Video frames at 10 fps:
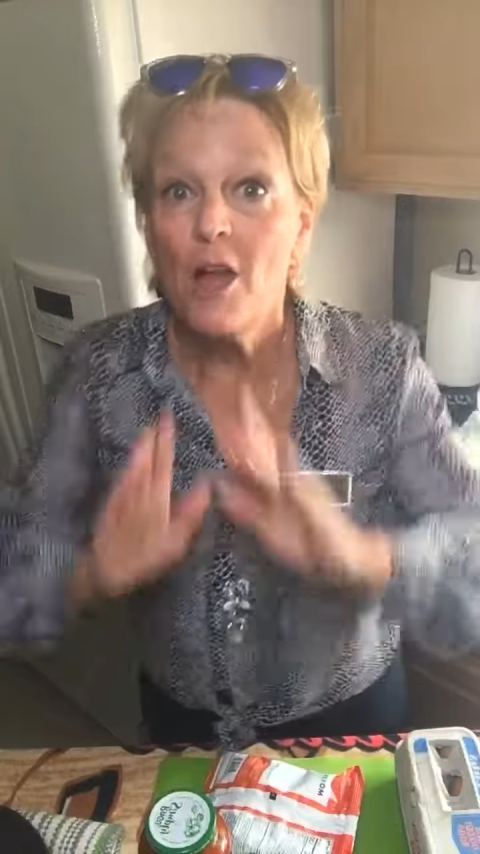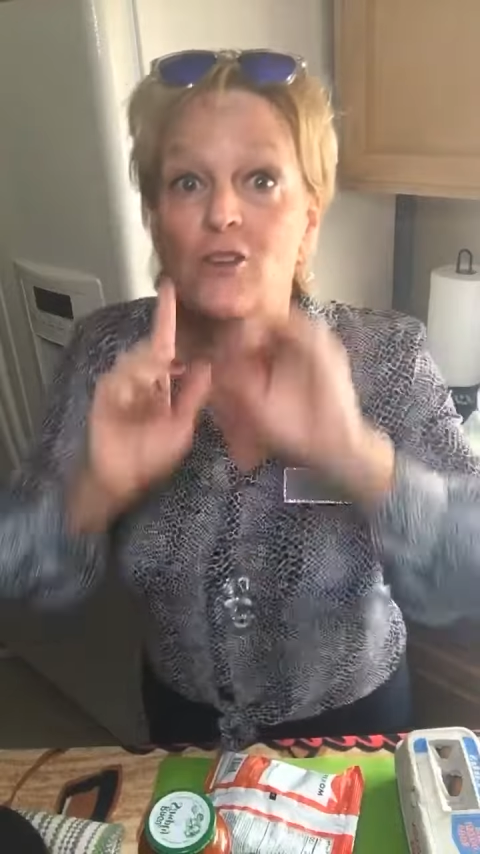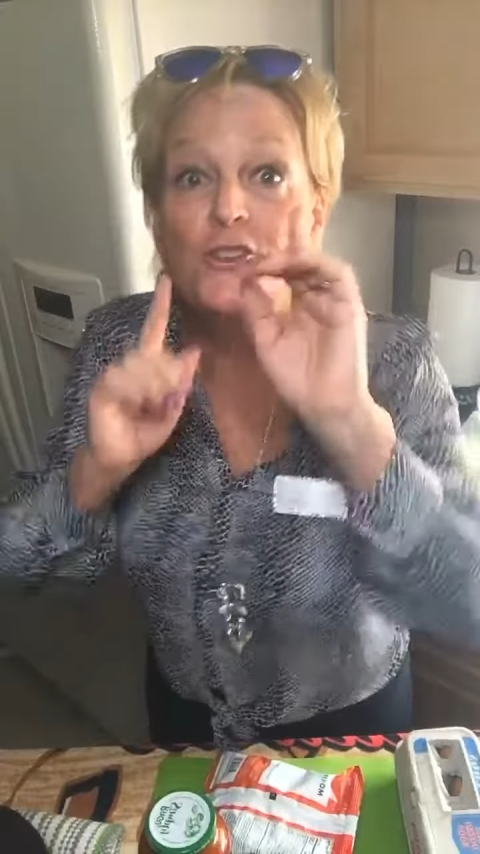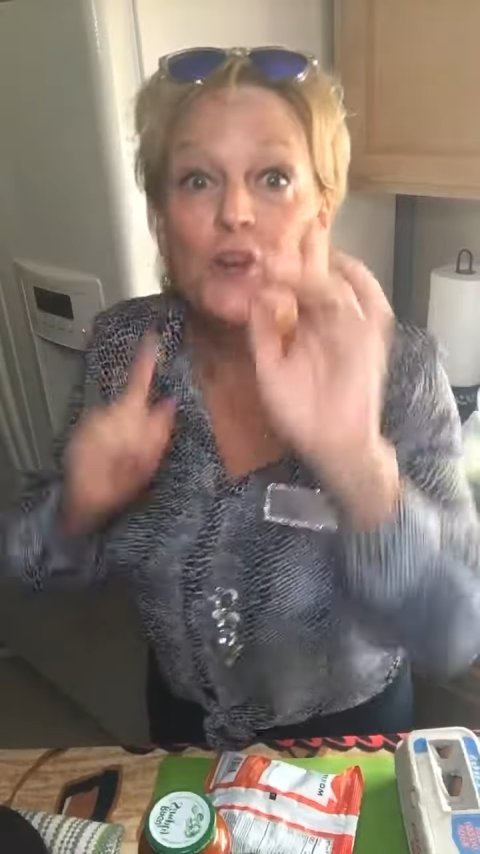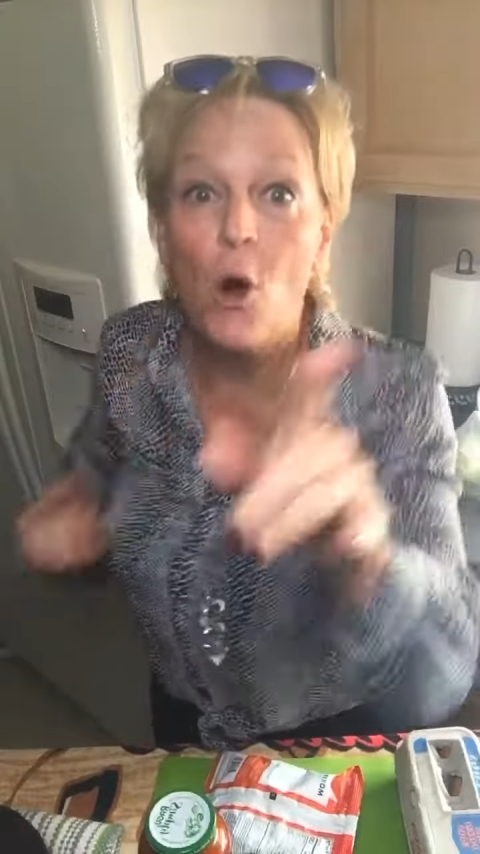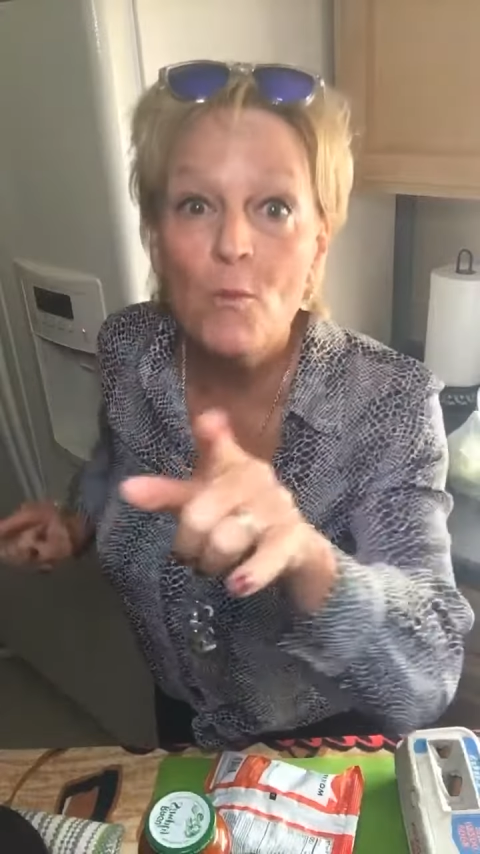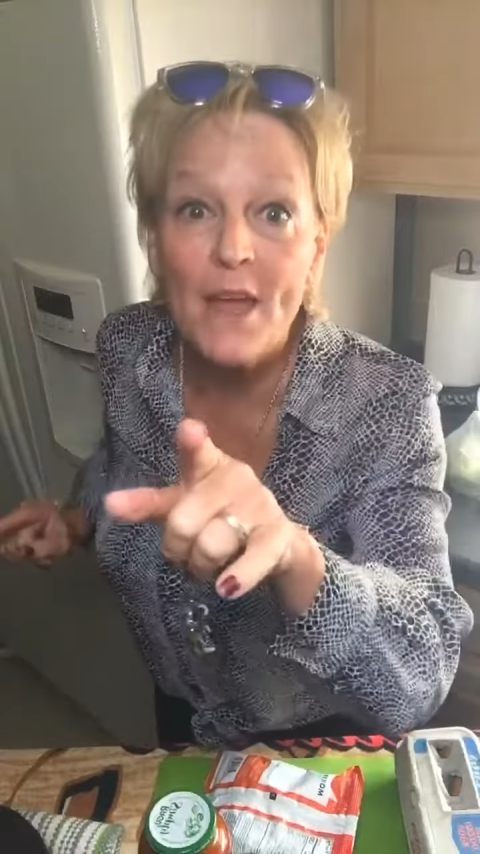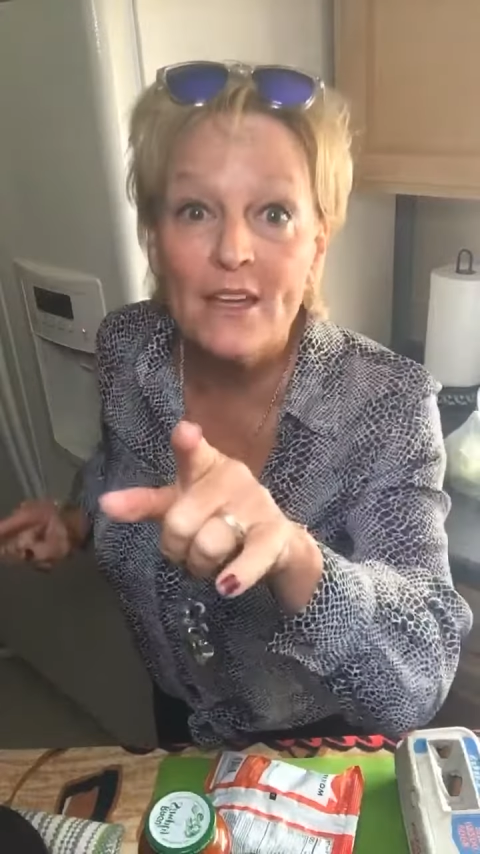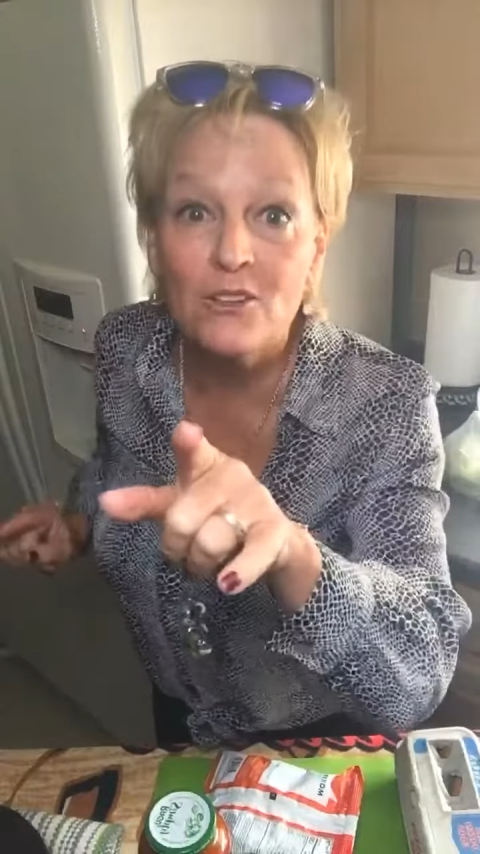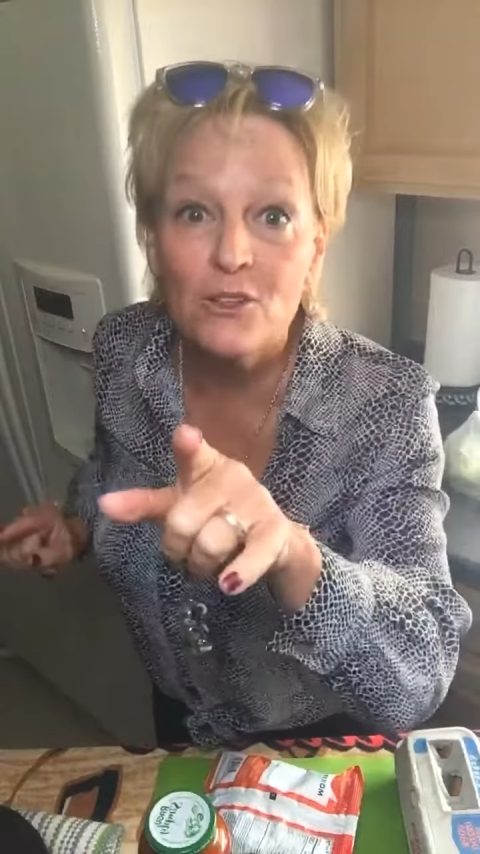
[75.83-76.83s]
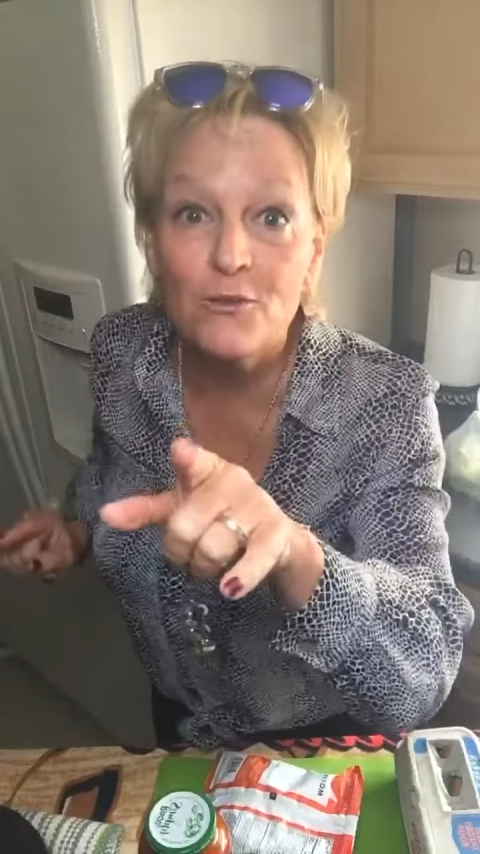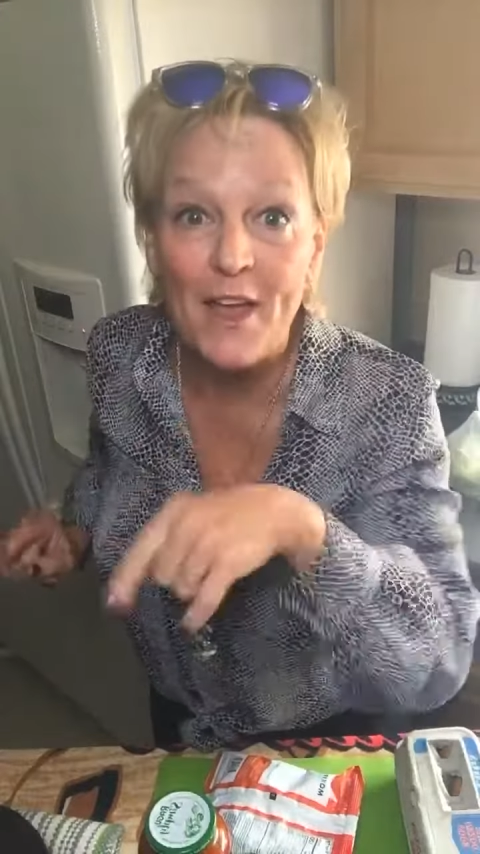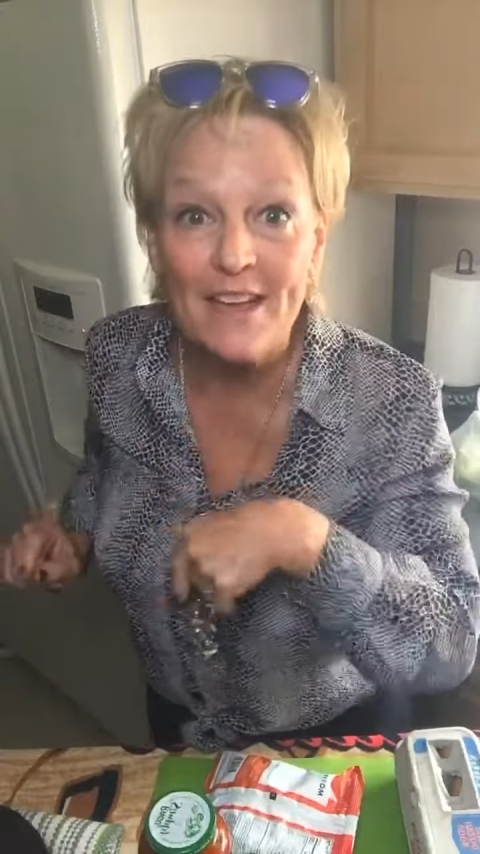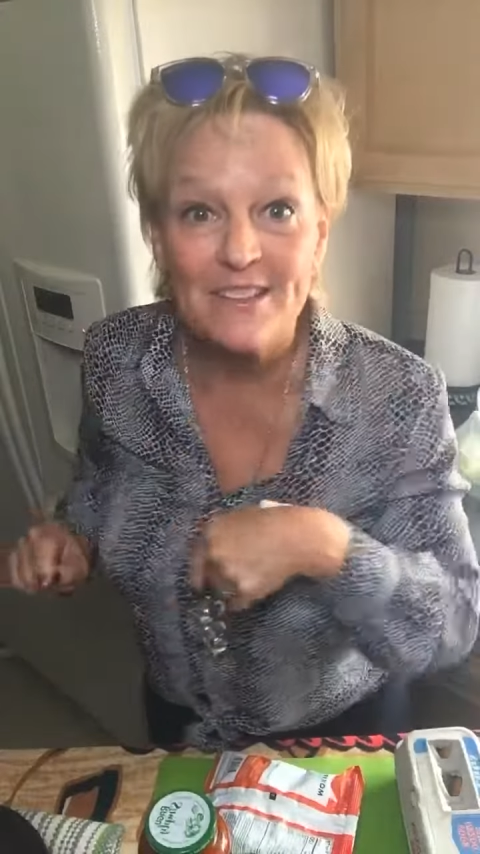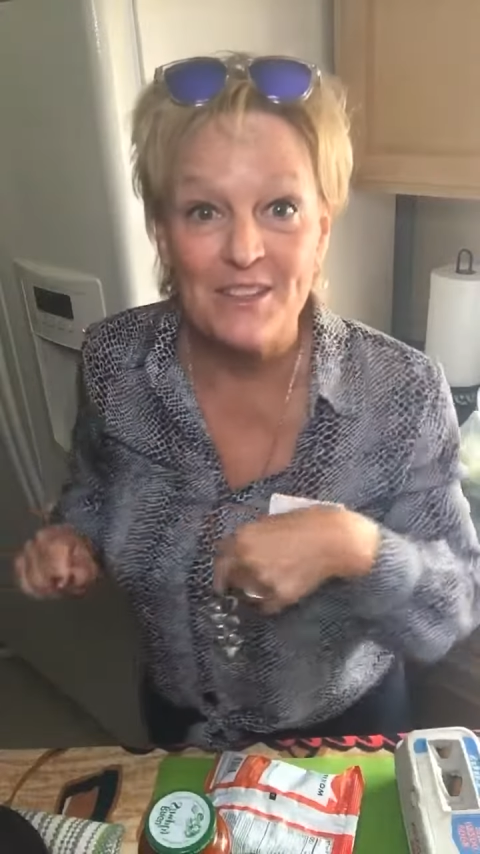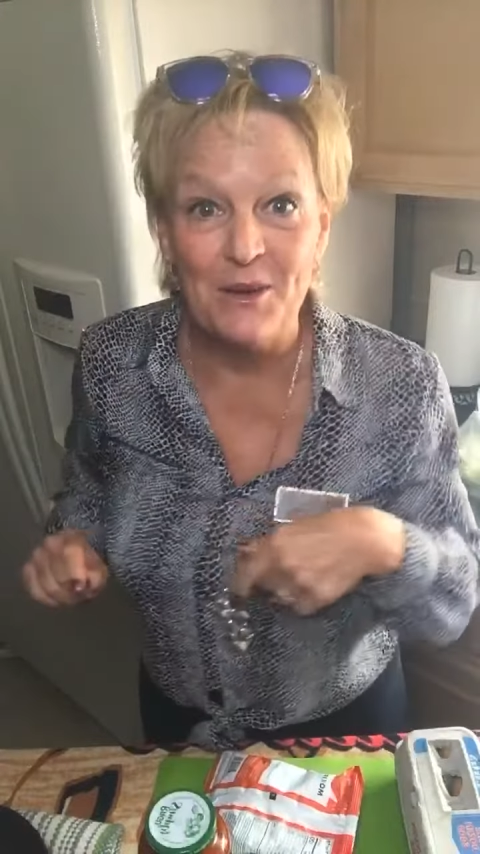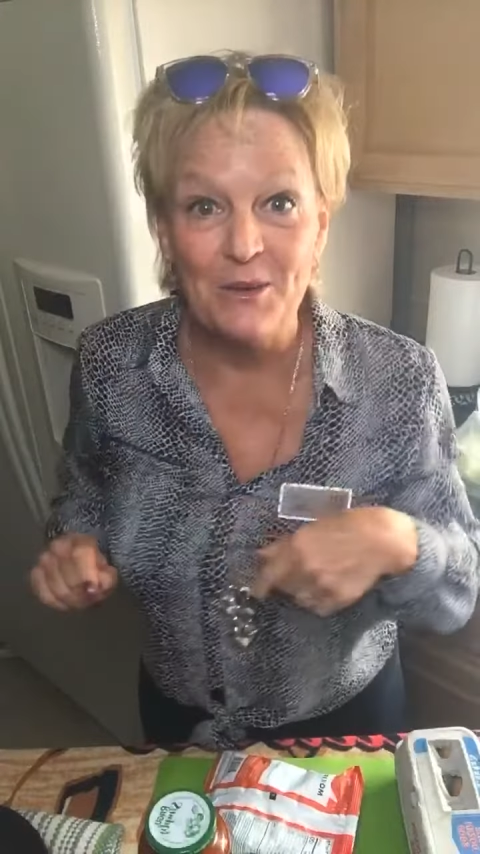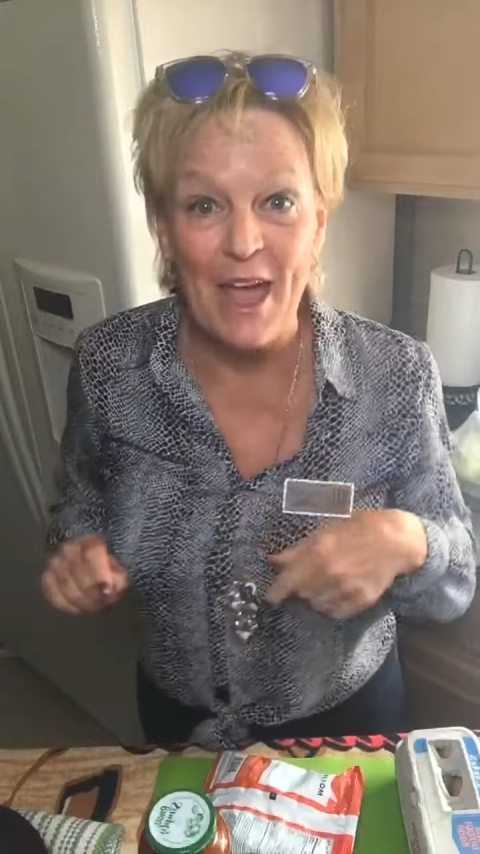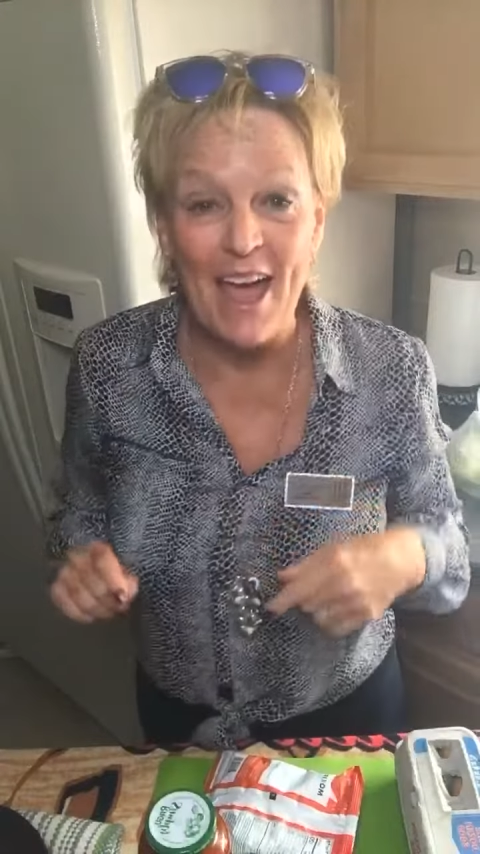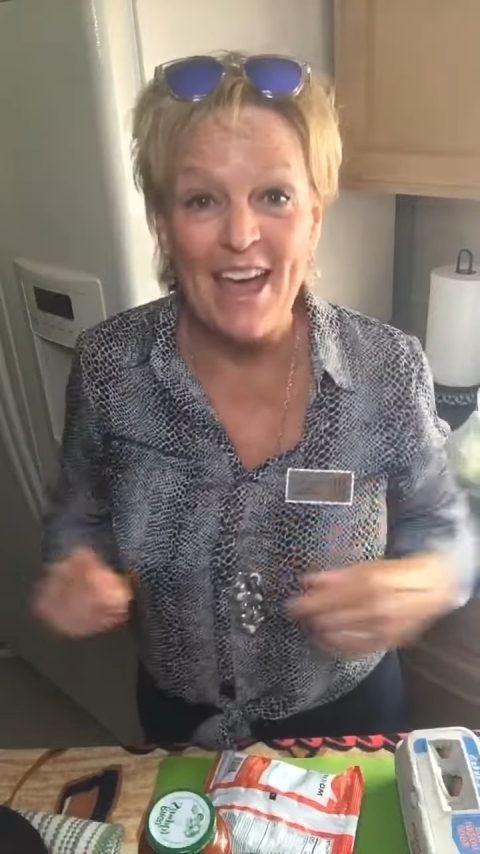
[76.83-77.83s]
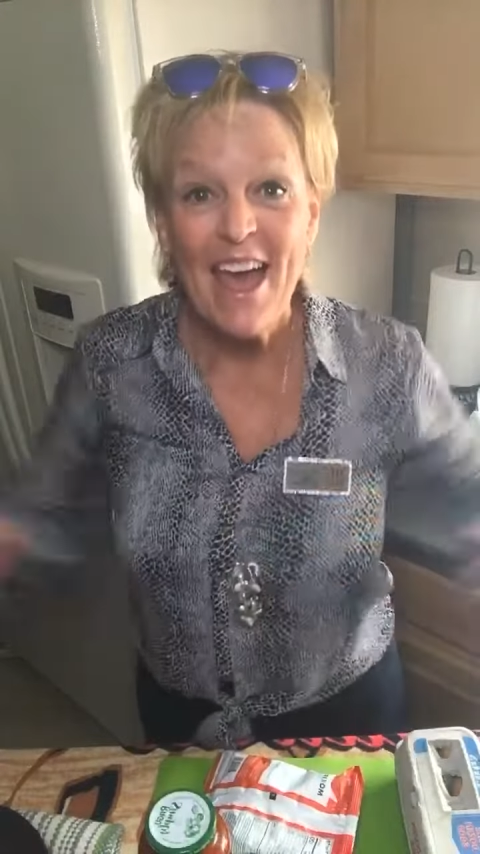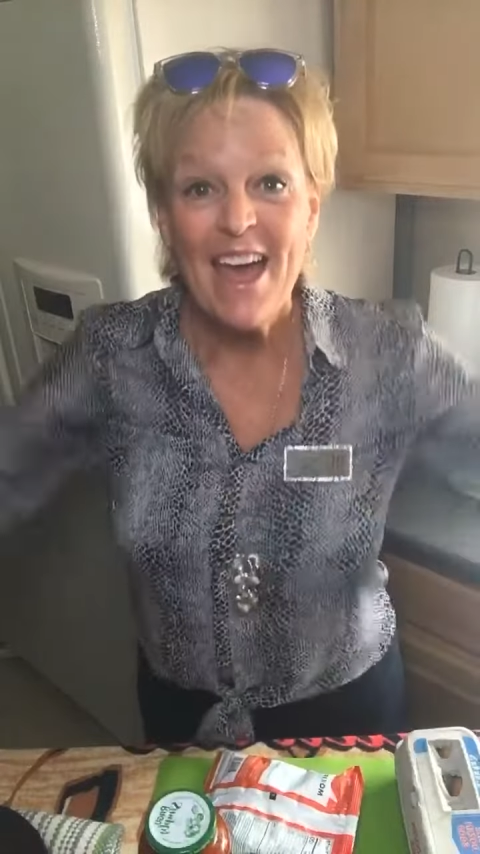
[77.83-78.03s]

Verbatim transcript: Don't make it too fancy, okay?